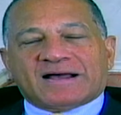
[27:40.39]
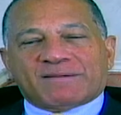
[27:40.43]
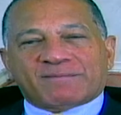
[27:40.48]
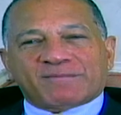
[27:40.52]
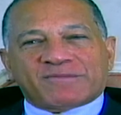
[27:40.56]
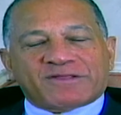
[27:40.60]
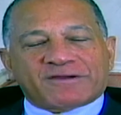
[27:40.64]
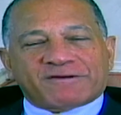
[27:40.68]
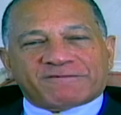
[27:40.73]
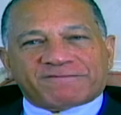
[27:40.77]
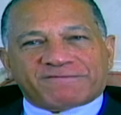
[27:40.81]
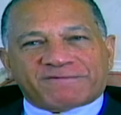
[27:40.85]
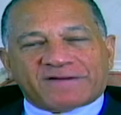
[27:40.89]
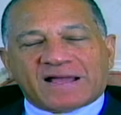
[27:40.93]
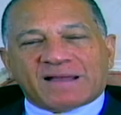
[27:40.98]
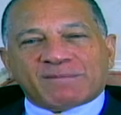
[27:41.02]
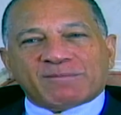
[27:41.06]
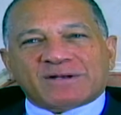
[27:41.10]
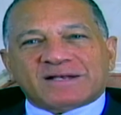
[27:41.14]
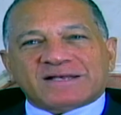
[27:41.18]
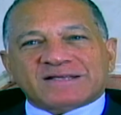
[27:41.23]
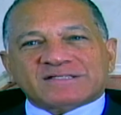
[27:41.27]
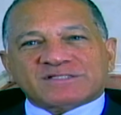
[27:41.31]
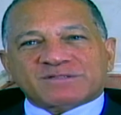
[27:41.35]
their
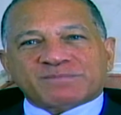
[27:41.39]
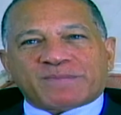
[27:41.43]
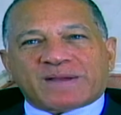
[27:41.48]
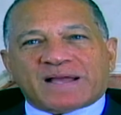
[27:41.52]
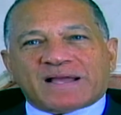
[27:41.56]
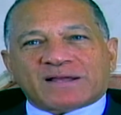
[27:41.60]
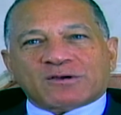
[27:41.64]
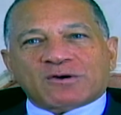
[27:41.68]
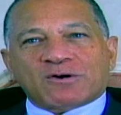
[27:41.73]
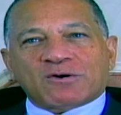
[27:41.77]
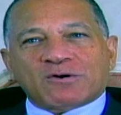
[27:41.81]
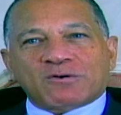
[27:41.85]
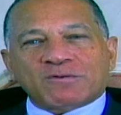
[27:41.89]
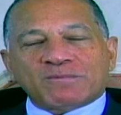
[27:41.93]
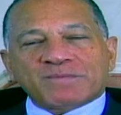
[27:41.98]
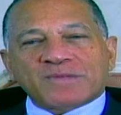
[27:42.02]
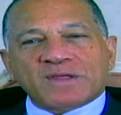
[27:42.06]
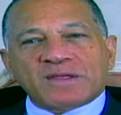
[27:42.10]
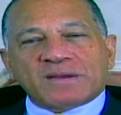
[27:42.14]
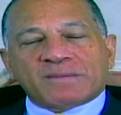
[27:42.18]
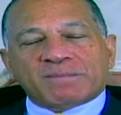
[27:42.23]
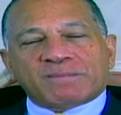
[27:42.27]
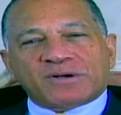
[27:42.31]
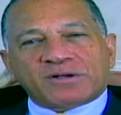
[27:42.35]
families back home,
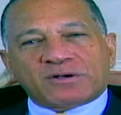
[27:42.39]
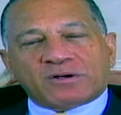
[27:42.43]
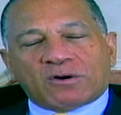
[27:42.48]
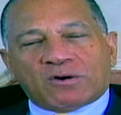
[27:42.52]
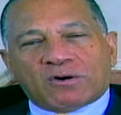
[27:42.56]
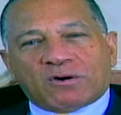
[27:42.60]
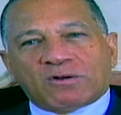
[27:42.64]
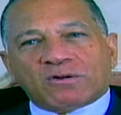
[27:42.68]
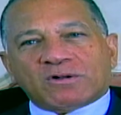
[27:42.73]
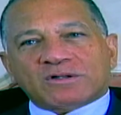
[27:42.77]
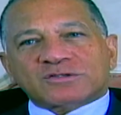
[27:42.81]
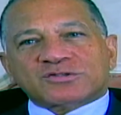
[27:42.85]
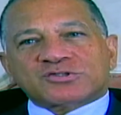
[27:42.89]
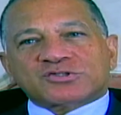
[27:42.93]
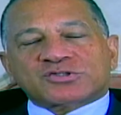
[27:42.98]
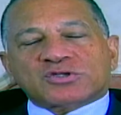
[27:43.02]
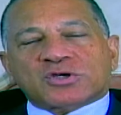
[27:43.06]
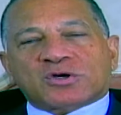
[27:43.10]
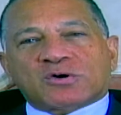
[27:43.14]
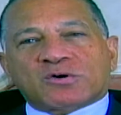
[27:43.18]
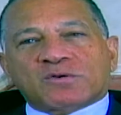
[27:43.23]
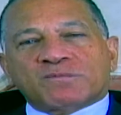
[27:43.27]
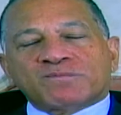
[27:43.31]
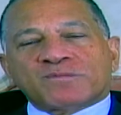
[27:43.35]
but
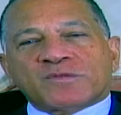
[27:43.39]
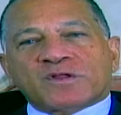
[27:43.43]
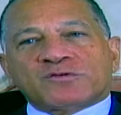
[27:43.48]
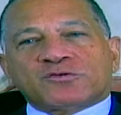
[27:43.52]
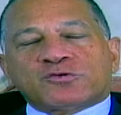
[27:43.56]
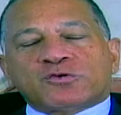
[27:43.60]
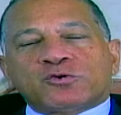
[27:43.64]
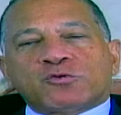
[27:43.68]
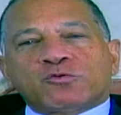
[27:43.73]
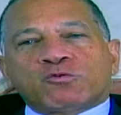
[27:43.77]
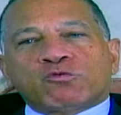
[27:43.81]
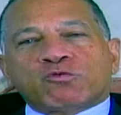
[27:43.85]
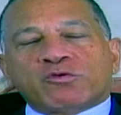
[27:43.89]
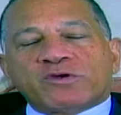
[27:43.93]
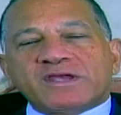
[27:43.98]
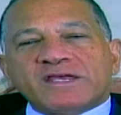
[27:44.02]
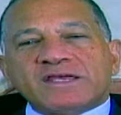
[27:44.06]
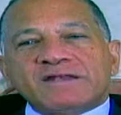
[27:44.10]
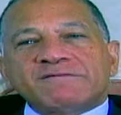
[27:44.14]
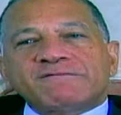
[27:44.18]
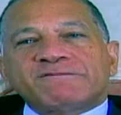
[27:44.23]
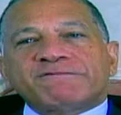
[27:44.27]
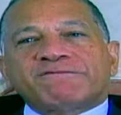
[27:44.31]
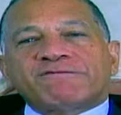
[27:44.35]
also to
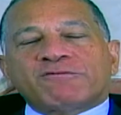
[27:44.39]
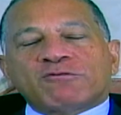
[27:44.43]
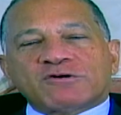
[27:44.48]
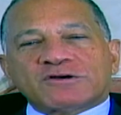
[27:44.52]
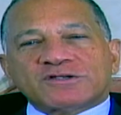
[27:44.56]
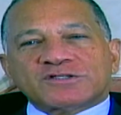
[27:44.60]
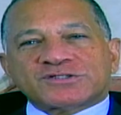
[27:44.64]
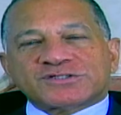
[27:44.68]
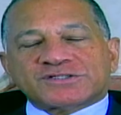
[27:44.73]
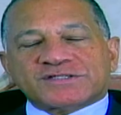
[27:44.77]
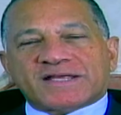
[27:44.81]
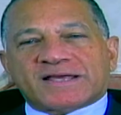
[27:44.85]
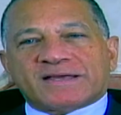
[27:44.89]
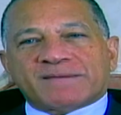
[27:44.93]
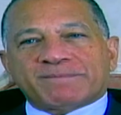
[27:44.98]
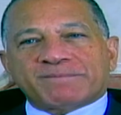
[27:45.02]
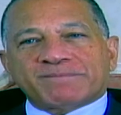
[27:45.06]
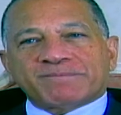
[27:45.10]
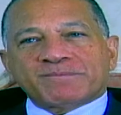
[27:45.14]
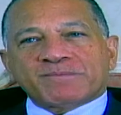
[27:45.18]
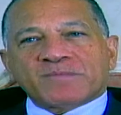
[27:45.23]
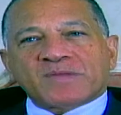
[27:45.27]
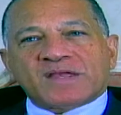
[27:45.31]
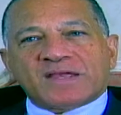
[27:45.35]
reinforce
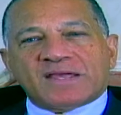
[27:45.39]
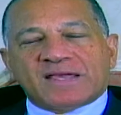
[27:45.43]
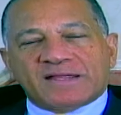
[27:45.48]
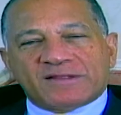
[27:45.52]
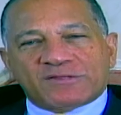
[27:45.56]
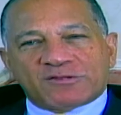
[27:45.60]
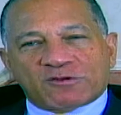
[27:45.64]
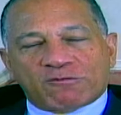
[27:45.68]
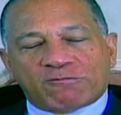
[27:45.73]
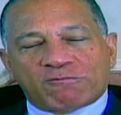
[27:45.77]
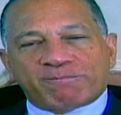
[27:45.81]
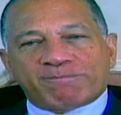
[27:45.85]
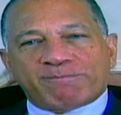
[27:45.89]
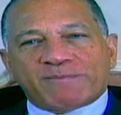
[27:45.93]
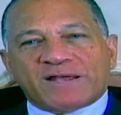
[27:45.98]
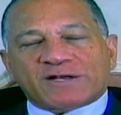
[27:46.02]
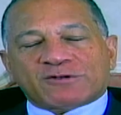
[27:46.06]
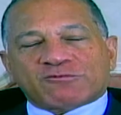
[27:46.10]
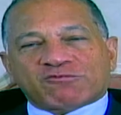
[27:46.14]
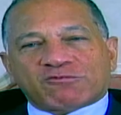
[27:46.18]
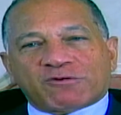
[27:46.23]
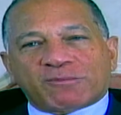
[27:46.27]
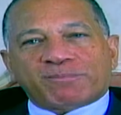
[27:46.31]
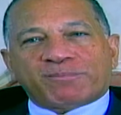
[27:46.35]
them in the
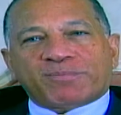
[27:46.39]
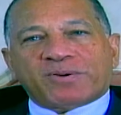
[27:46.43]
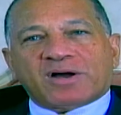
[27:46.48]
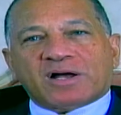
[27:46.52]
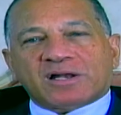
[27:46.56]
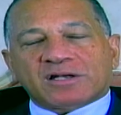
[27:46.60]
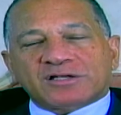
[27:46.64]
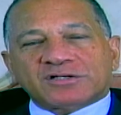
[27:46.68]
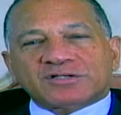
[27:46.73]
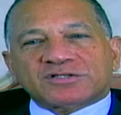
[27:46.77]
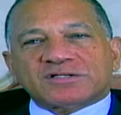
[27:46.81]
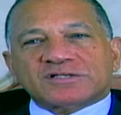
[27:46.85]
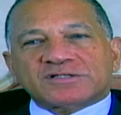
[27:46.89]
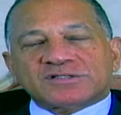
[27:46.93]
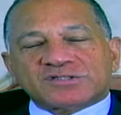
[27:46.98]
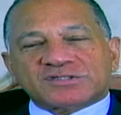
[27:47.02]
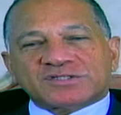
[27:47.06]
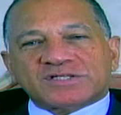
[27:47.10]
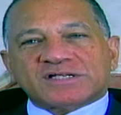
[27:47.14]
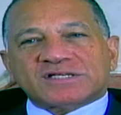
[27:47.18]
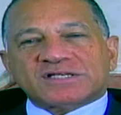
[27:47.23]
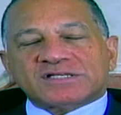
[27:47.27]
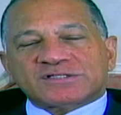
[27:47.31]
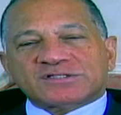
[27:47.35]
metropolitan
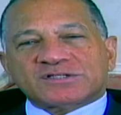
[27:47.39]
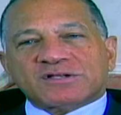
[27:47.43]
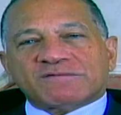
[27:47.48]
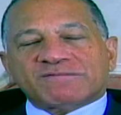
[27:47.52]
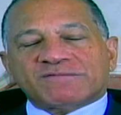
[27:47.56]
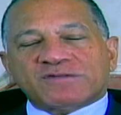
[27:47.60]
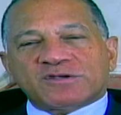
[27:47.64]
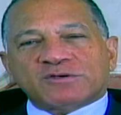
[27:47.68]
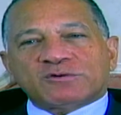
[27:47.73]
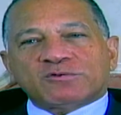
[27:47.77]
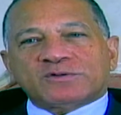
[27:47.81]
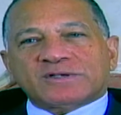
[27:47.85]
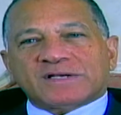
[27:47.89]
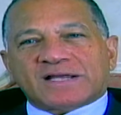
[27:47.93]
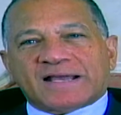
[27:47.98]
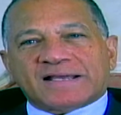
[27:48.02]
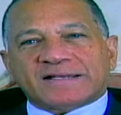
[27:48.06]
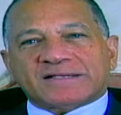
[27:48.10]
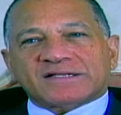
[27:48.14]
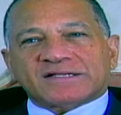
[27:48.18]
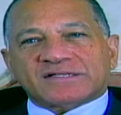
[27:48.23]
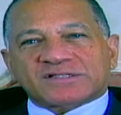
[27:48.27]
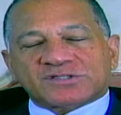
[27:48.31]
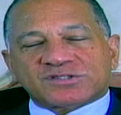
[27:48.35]
cities of the
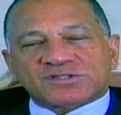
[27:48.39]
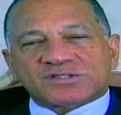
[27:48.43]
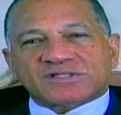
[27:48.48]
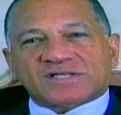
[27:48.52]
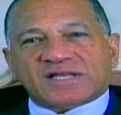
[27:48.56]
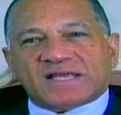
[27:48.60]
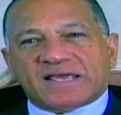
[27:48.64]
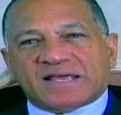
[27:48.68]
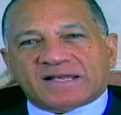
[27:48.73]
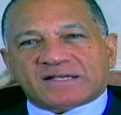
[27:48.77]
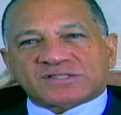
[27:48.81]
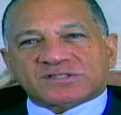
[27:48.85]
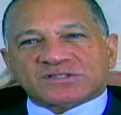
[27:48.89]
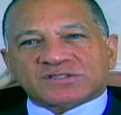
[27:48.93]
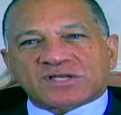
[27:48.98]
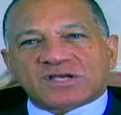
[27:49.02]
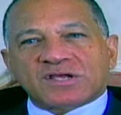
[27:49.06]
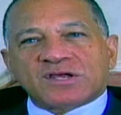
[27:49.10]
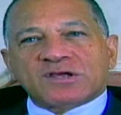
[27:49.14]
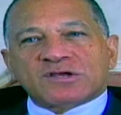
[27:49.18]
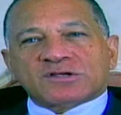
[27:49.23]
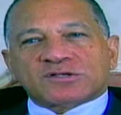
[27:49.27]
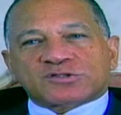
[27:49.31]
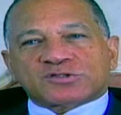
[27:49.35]
United States
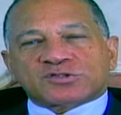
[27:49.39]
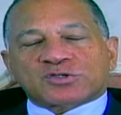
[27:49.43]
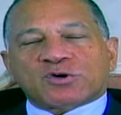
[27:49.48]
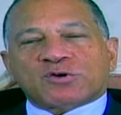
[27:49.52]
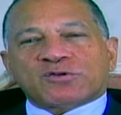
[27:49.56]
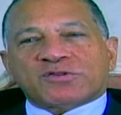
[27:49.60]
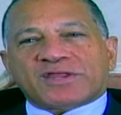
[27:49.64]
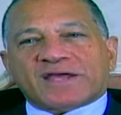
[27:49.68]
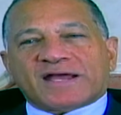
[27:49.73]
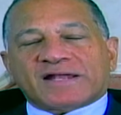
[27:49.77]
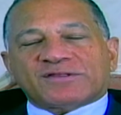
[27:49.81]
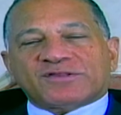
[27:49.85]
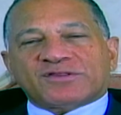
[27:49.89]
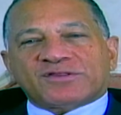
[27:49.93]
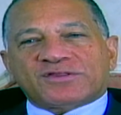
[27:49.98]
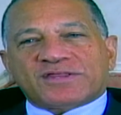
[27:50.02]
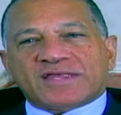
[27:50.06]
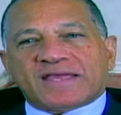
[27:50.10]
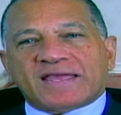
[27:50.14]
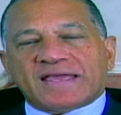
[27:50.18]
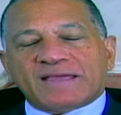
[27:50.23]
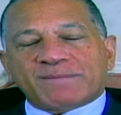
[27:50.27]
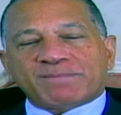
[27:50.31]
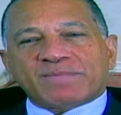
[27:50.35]
so that
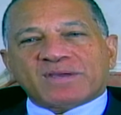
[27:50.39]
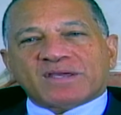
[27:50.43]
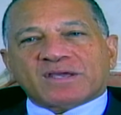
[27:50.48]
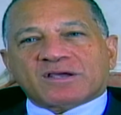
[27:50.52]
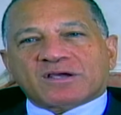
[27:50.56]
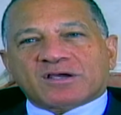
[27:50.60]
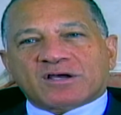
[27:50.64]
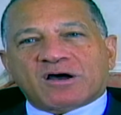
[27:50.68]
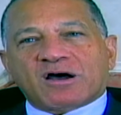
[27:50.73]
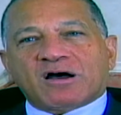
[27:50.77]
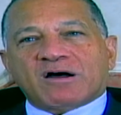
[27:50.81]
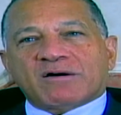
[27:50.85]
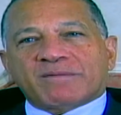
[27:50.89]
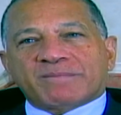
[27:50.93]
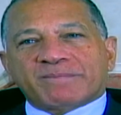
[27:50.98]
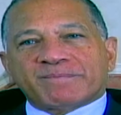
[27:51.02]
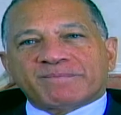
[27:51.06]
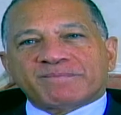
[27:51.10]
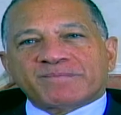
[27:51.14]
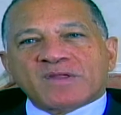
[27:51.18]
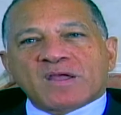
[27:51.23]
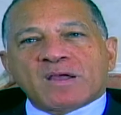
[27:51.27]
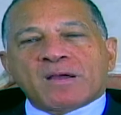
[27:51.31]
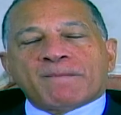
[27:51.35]
they
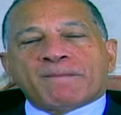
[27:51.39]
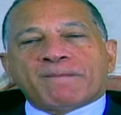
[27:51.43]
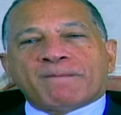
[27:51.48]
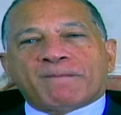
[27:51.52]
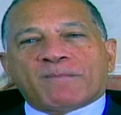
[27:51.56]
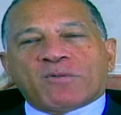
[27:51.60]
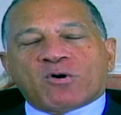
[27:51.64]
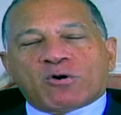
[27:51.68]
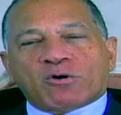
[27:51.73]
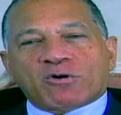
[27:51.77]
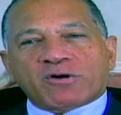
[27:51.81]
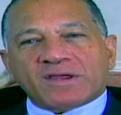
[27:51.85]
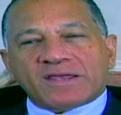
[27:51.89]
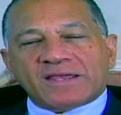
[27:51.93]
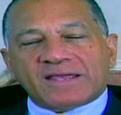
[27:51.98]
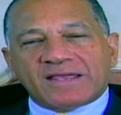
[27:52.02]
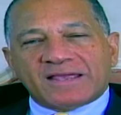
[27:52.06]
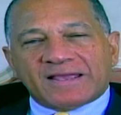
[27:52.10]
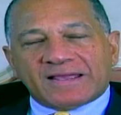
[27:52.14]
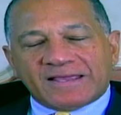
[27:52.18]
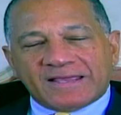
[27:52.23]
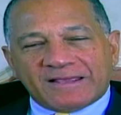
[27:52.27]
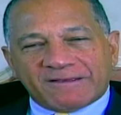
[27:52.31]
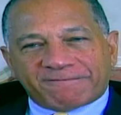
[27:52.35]
become more
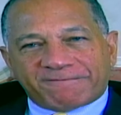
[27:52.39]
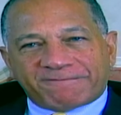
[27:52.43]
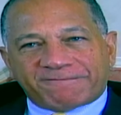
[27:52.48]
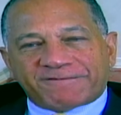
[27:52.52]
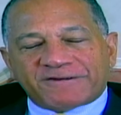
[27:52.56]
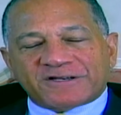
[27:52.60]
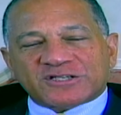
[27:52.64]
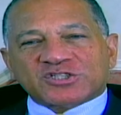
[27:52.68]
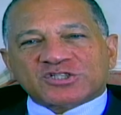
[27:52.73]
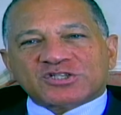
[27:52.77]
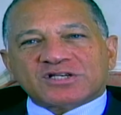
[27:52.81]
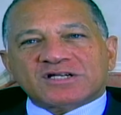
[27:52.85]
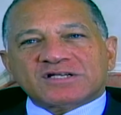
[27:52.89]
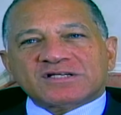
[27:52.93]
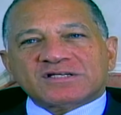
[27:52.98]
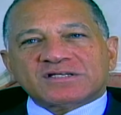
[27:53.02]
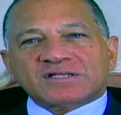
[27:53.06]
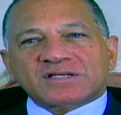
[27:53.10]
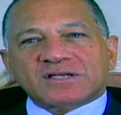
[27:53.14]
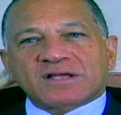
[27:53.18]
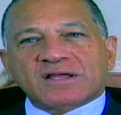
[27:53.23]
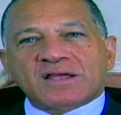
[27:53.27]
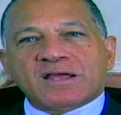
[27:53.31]
efficient,